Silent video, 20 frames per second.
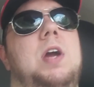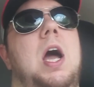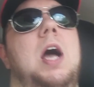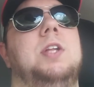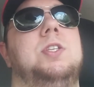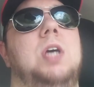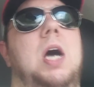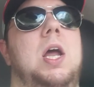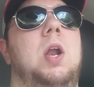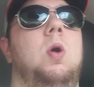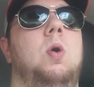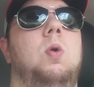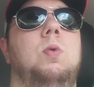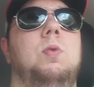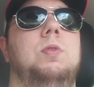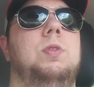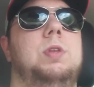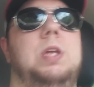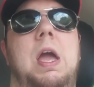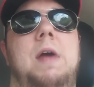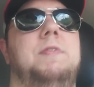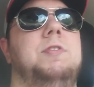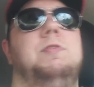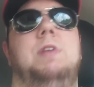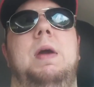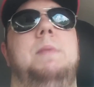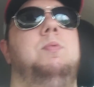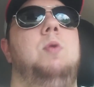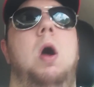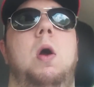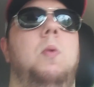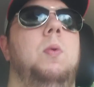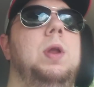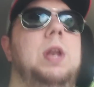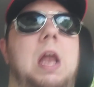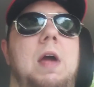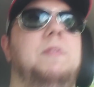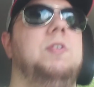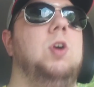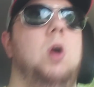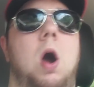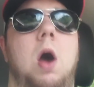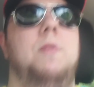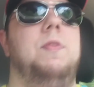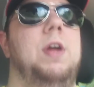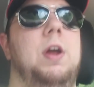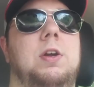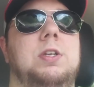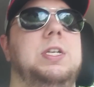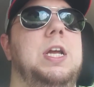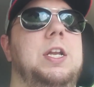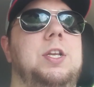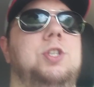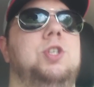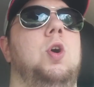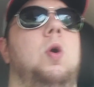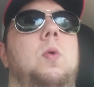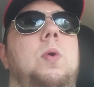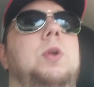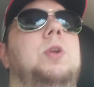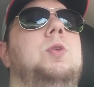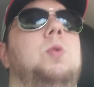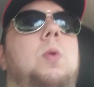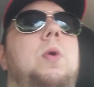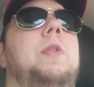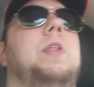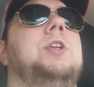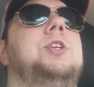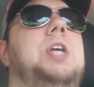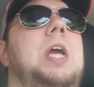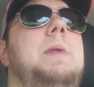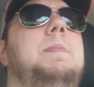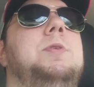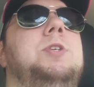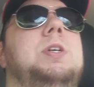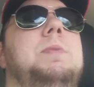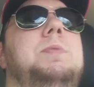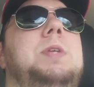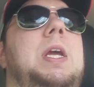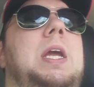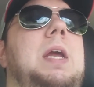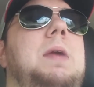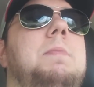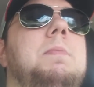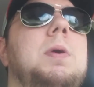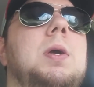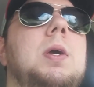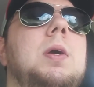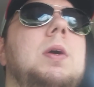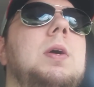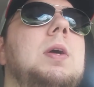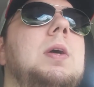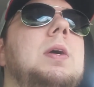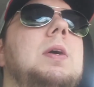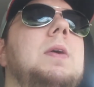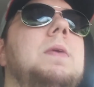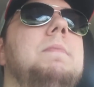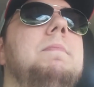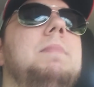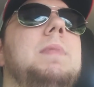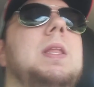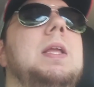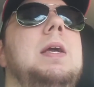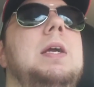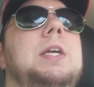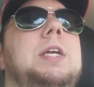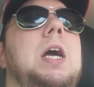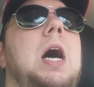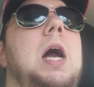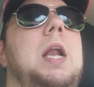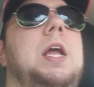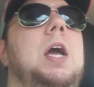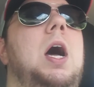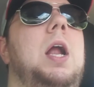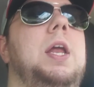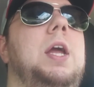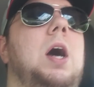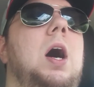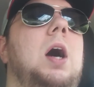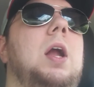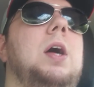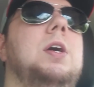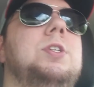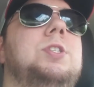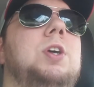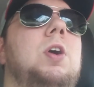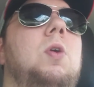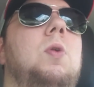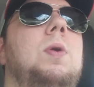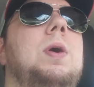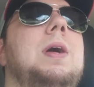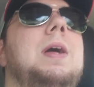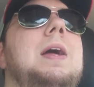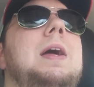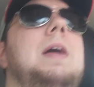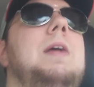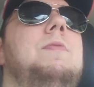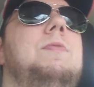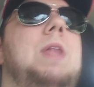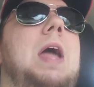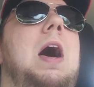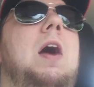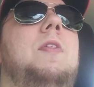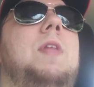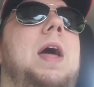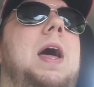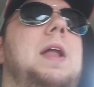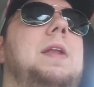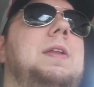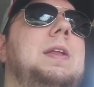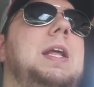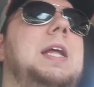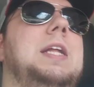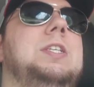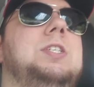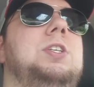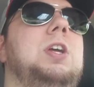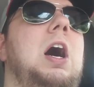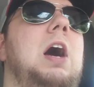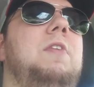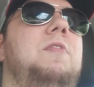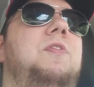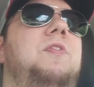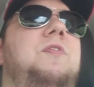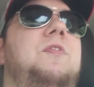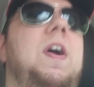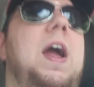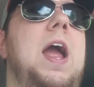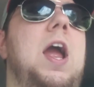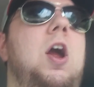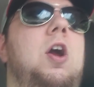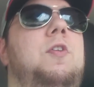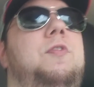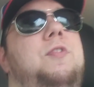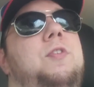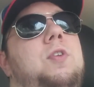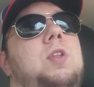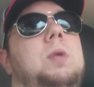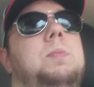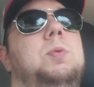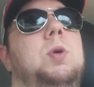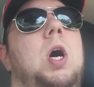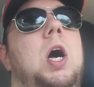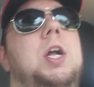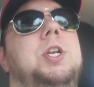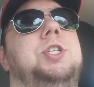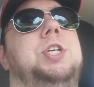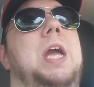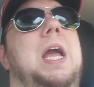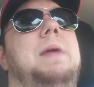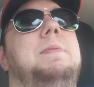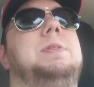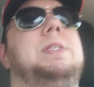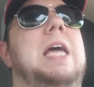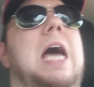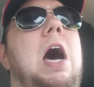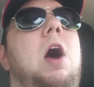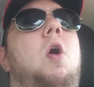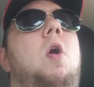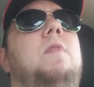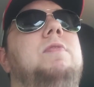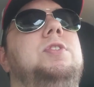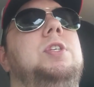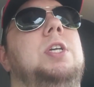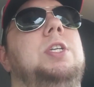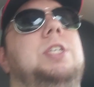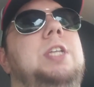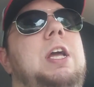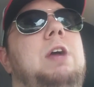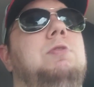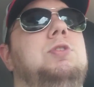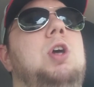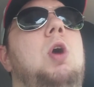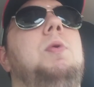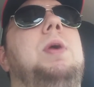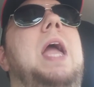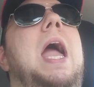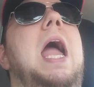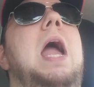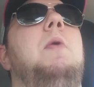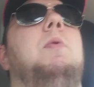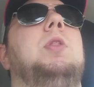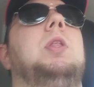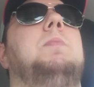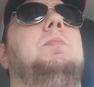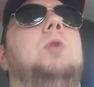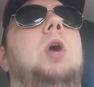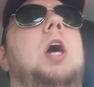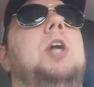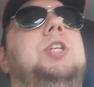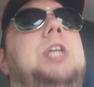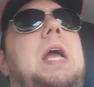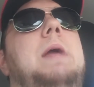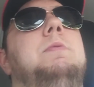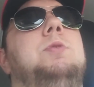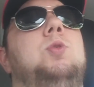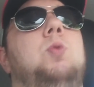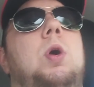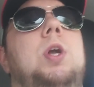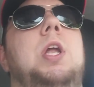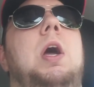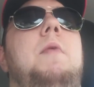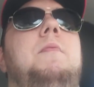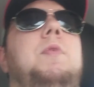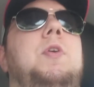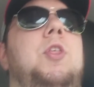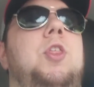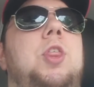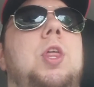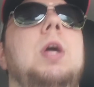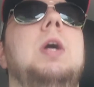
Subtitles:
got a title, Kevin Durant probably would have never gone there because he ain't joining the championship team. Yada, yada, yada. So now that it's not fair for LeBron James, now all of a sudden, it was okay when LeBron James joined up with